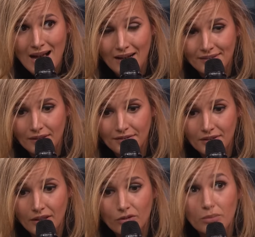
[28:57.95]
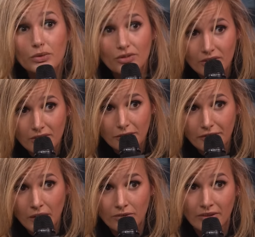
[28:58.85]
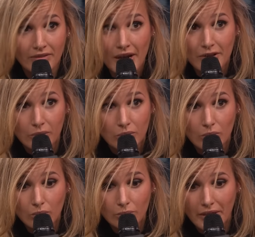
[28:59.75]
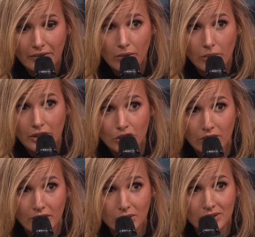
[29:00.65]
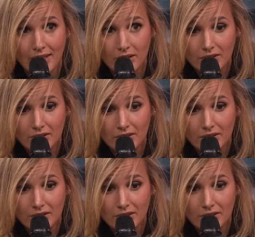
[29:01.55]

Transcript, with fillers: And I think that the music they found, that I don't know who, by the way, Shauna could tell